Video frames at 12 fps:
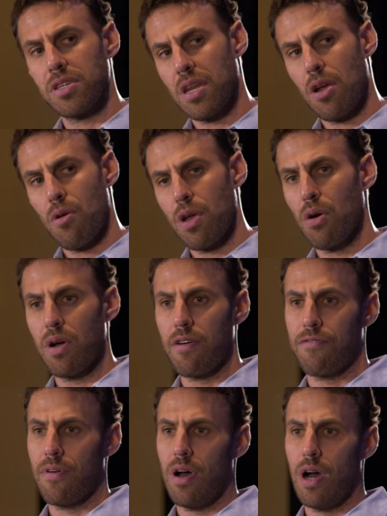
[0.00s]
scenario
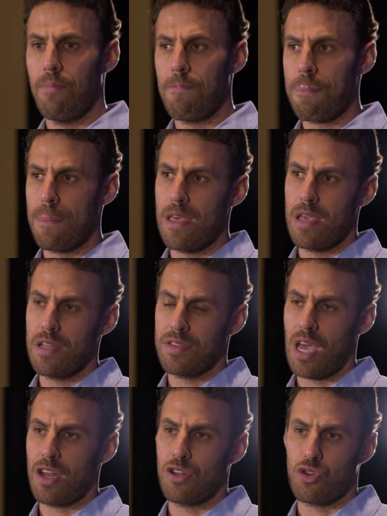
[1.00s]
if the
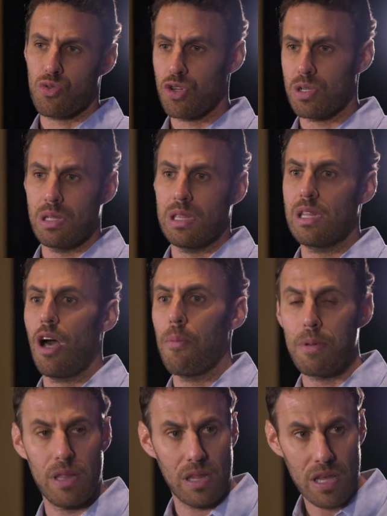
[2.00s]
tenant just
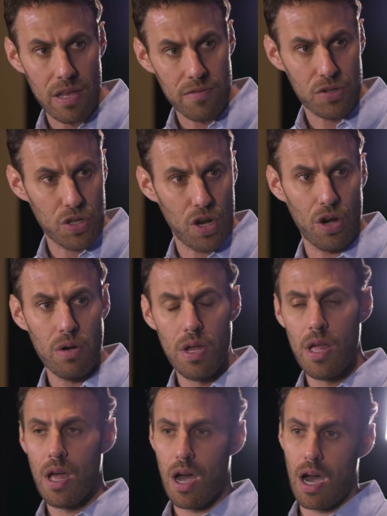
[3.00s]
up and leaves? Then
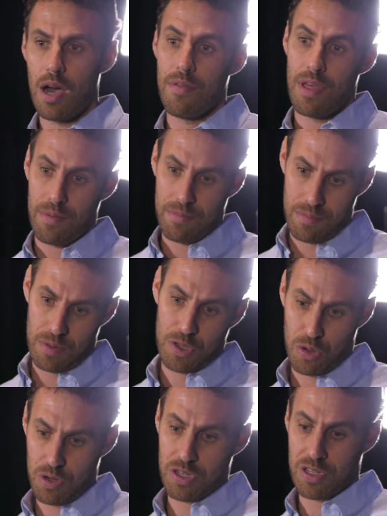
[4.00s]
the
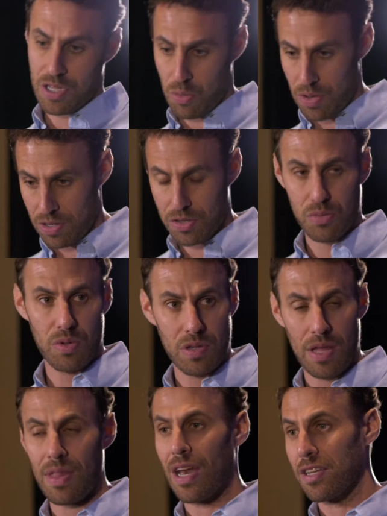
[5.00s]
attorney's going to say, well, this is what,
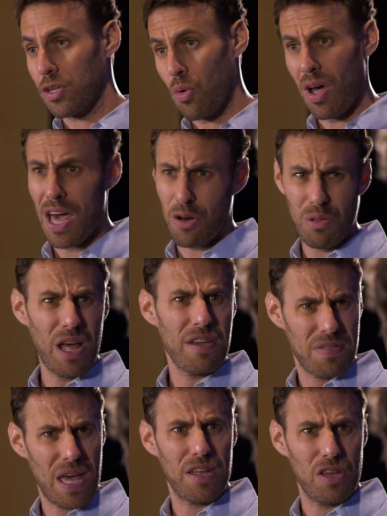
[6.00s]
and then I say, well, I don't
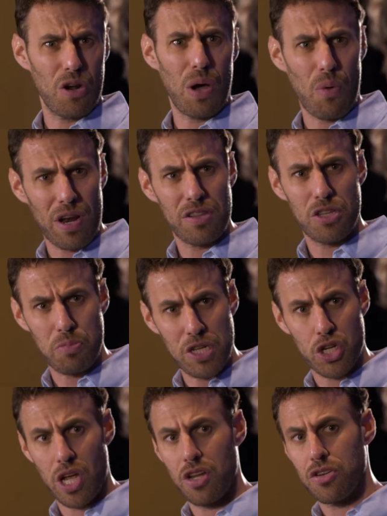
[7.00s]
like that. I want it to be
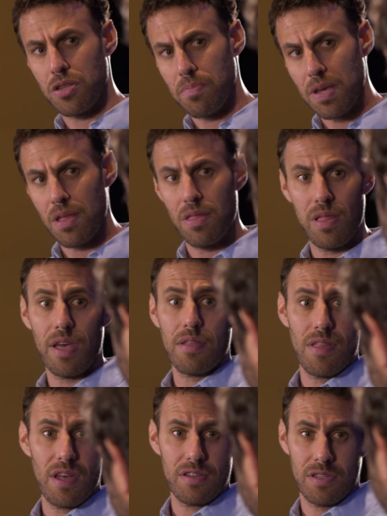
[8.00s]
changed to be
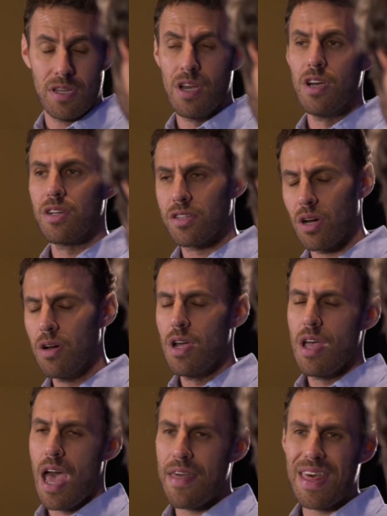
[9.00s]
like this. So,
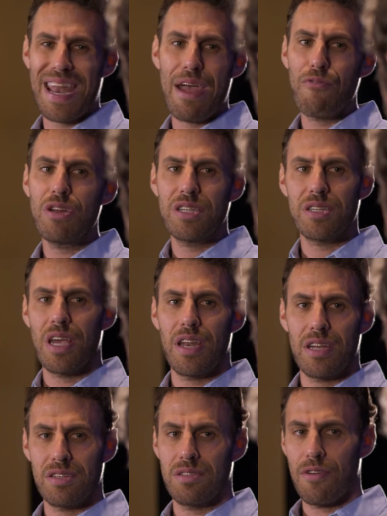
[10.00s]
and then every
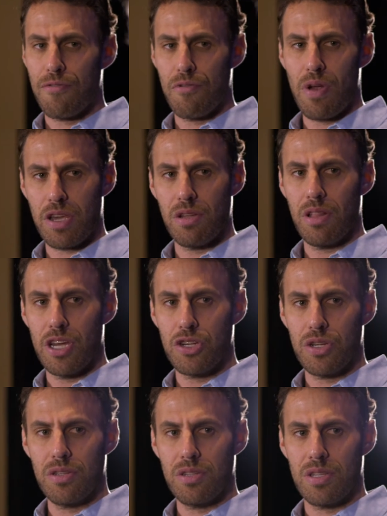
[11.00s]
state has different
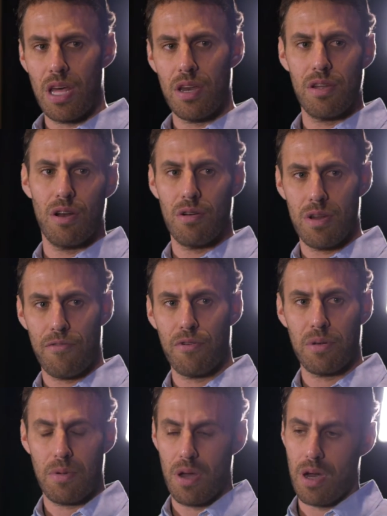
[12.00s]
regulations that are
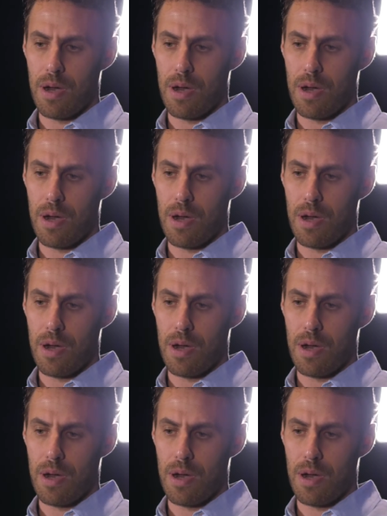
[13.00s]
different